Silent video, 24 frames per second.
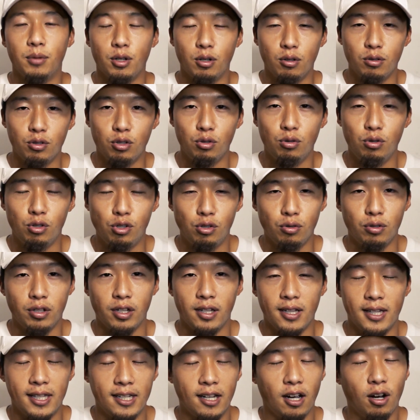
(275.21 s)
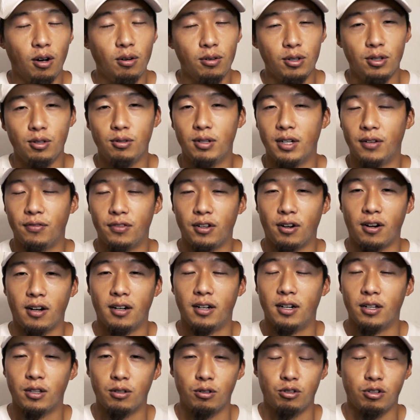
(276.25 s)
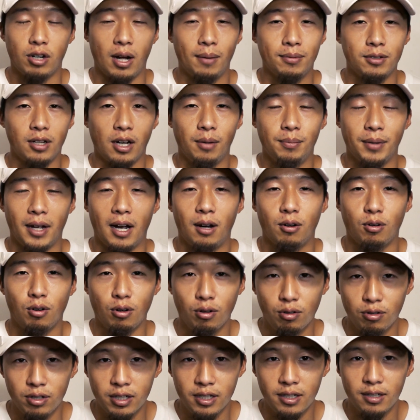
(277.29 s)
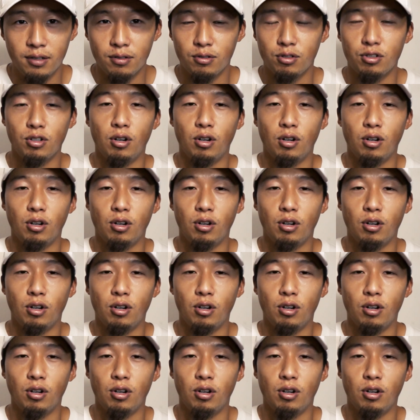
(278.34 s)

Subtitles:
They'll usually tell you if there are other drops coming out early.